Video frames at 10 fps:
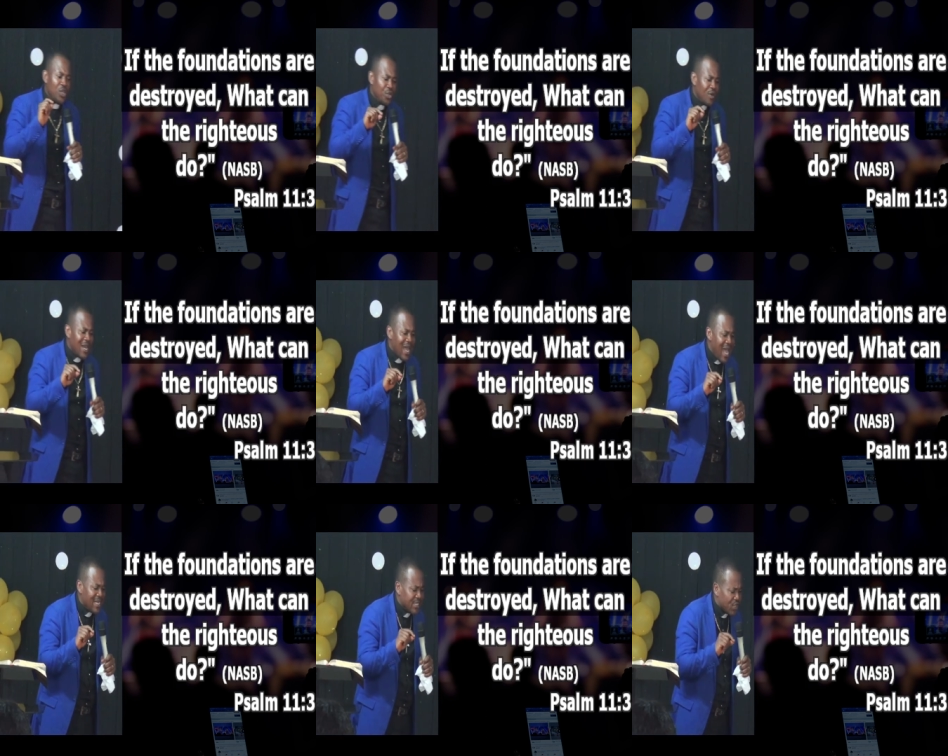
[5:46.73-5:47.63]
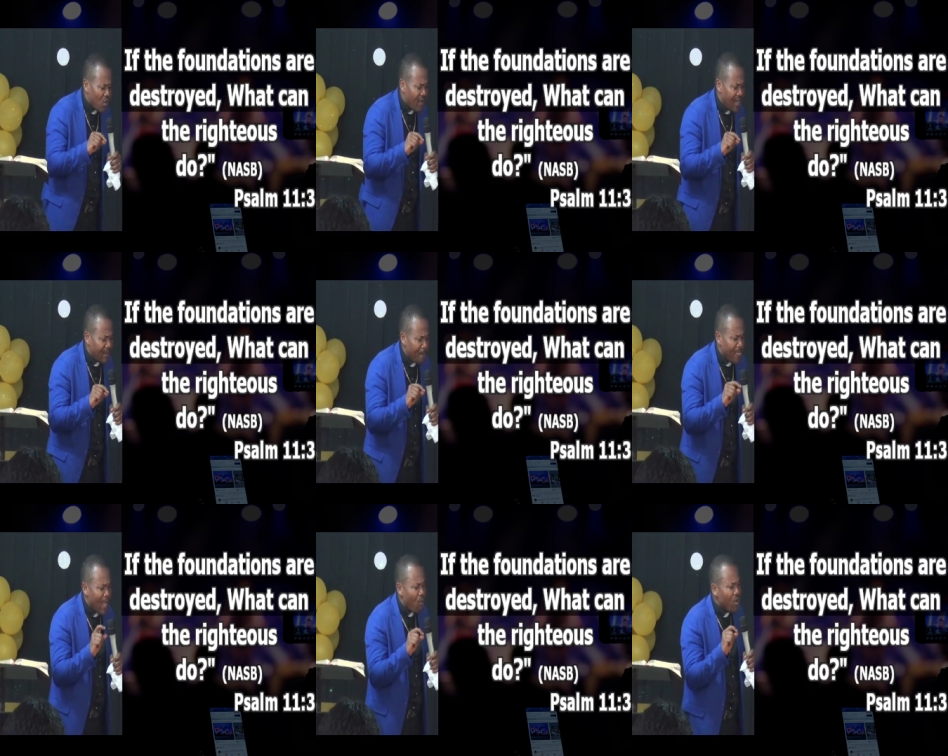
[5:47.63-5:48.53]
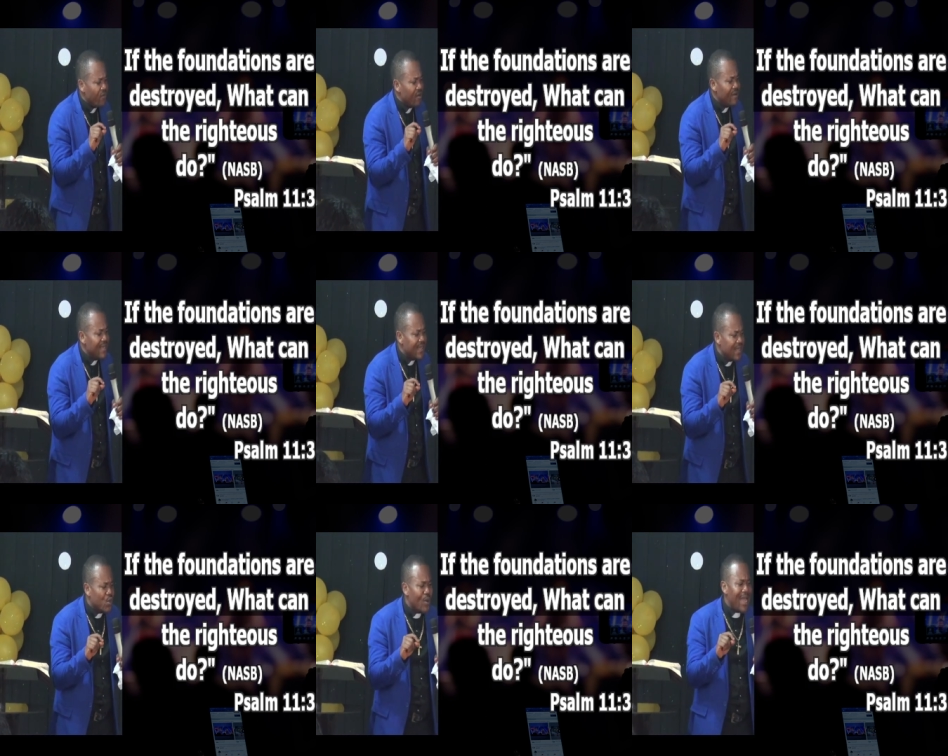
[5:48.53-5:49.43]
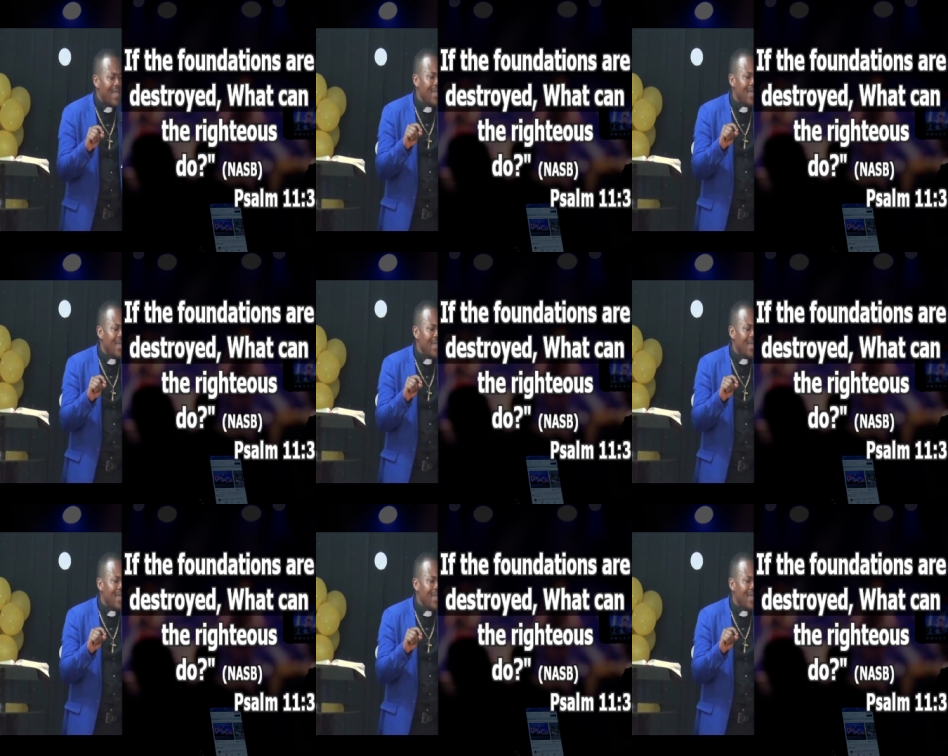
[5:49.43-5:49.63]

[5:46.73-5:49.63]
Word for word: know that I discovered that one of the reasons why